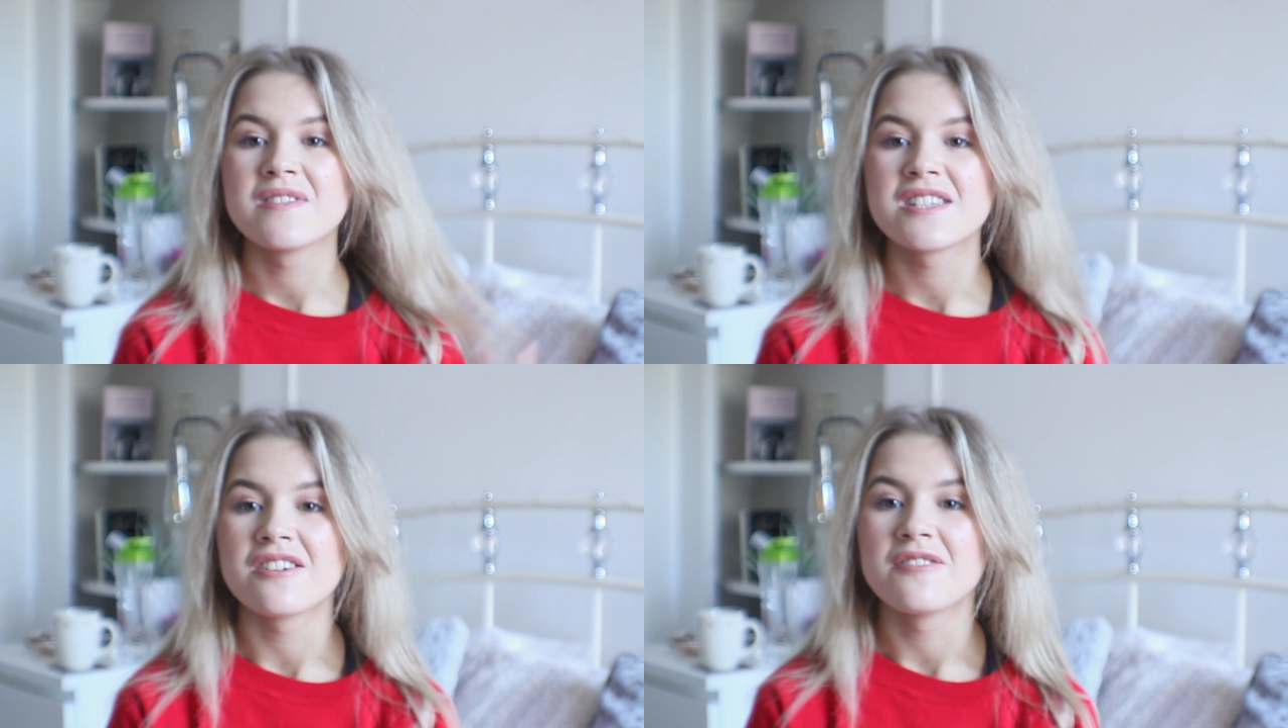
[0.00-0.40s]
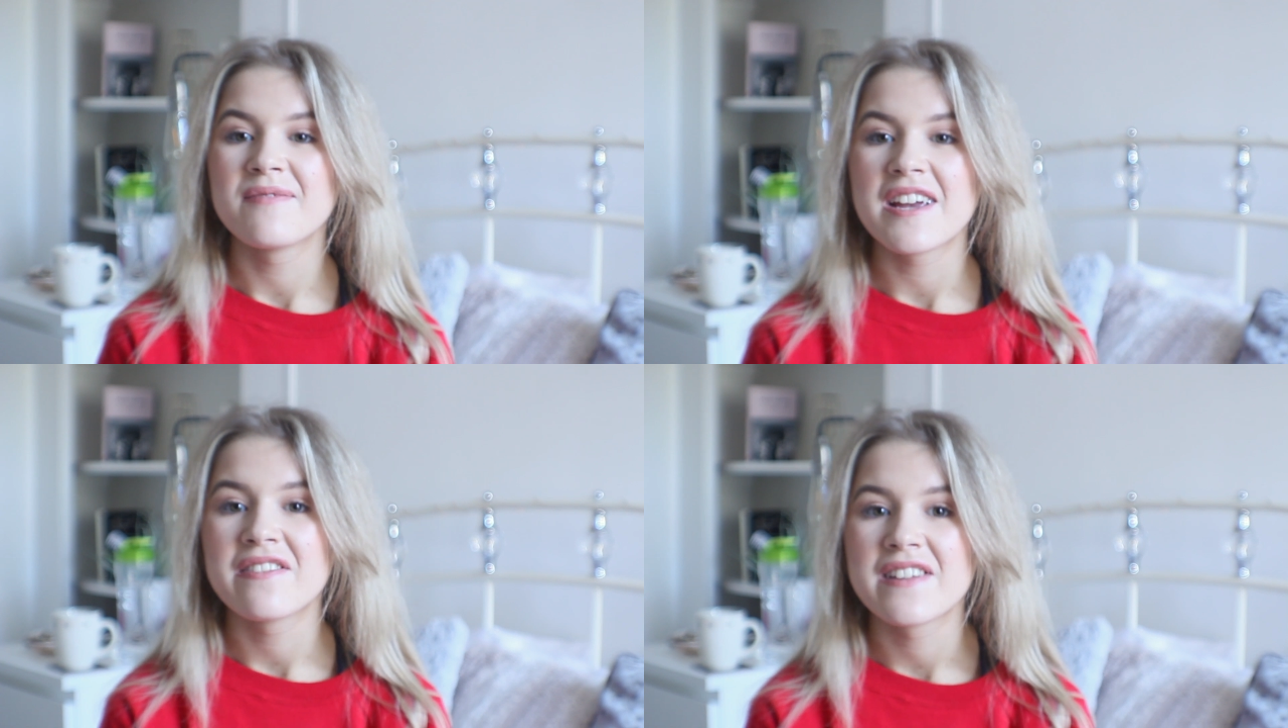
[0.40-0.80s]
So
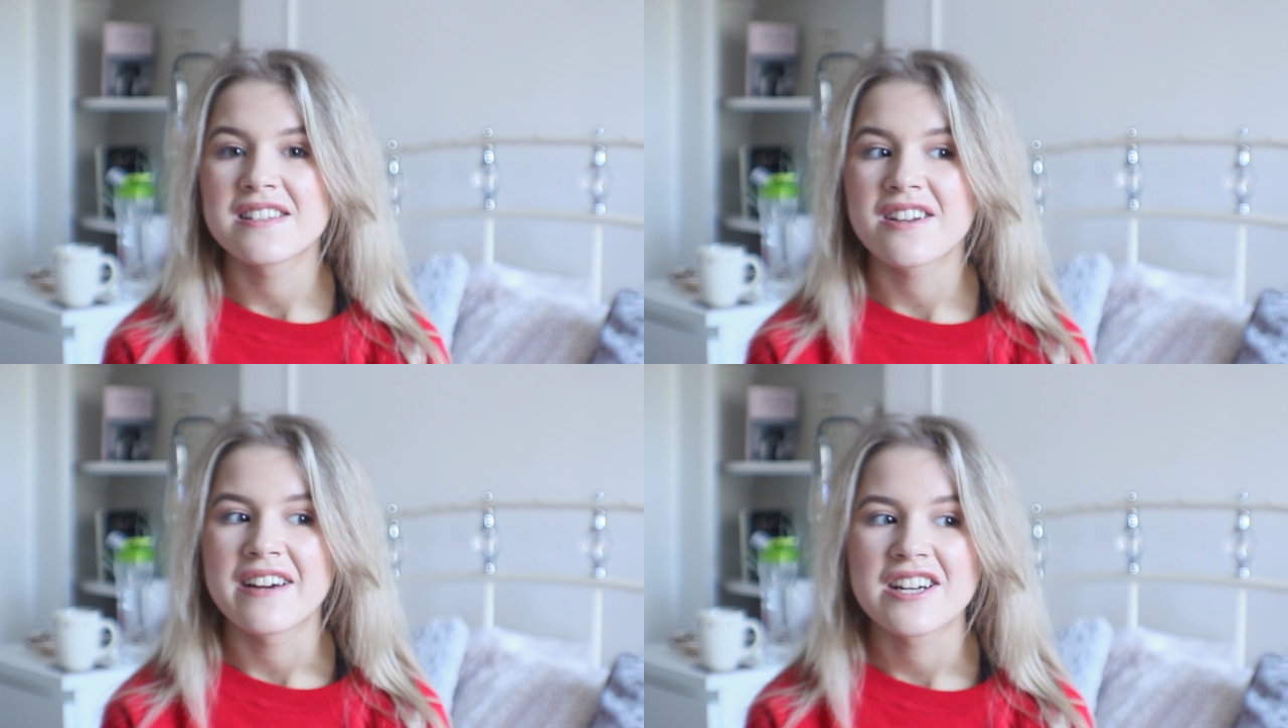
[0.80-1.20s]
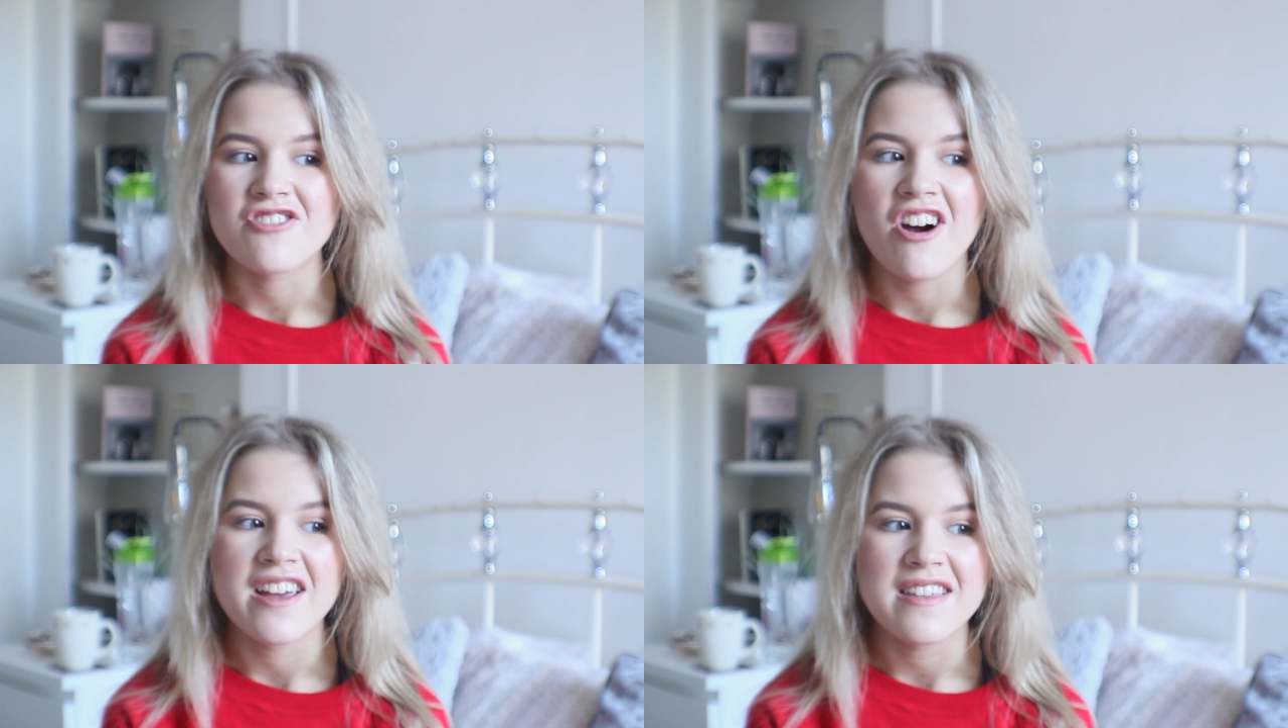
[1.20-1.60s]
if it's going
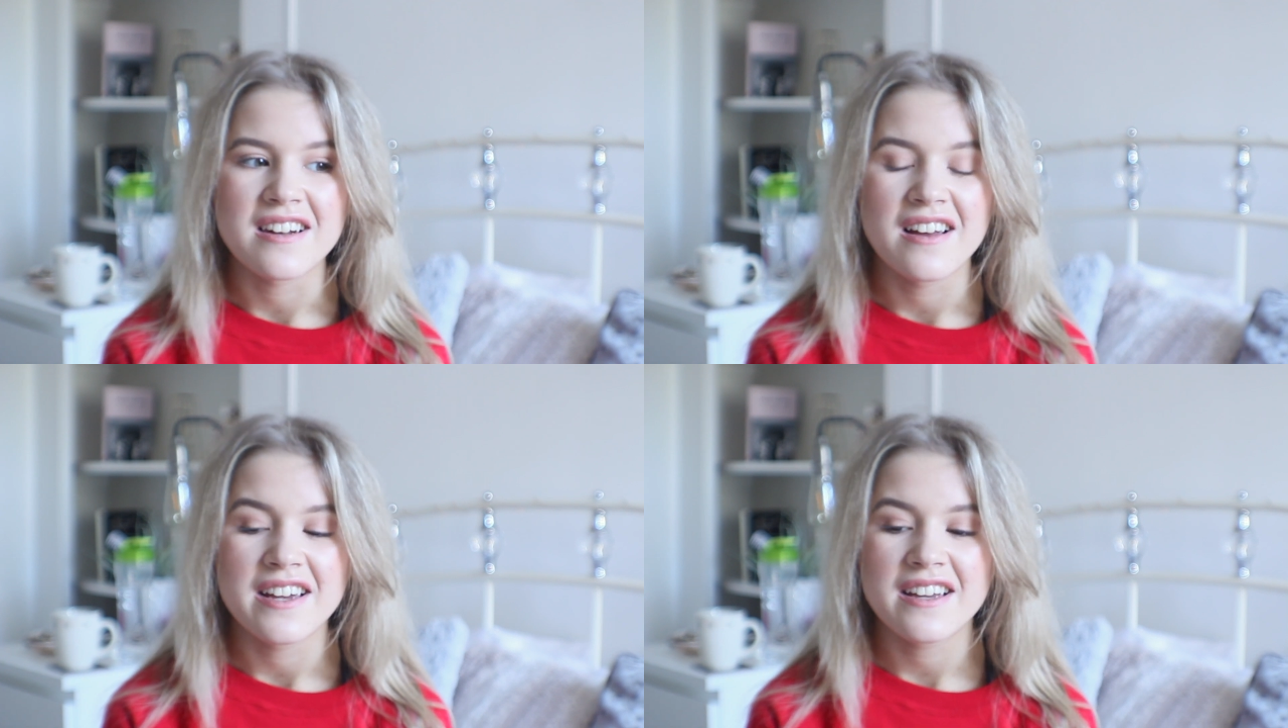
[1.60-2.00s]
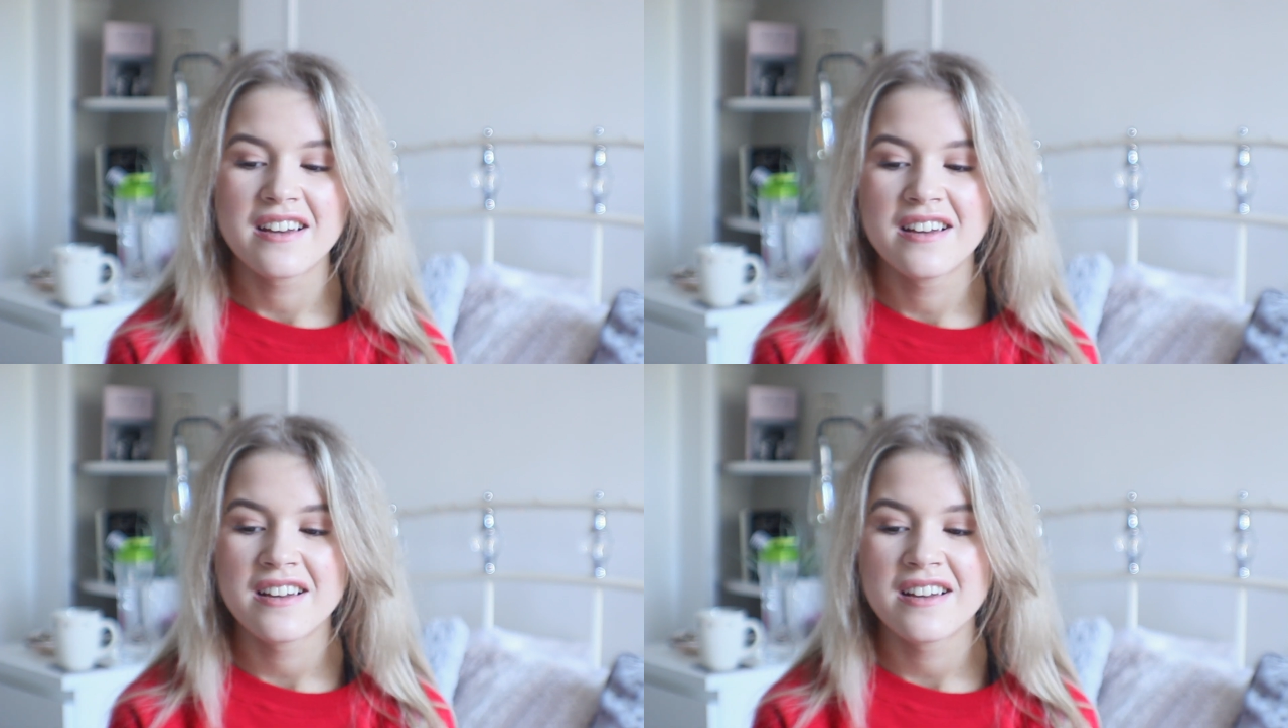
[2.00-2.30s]
dry, then like,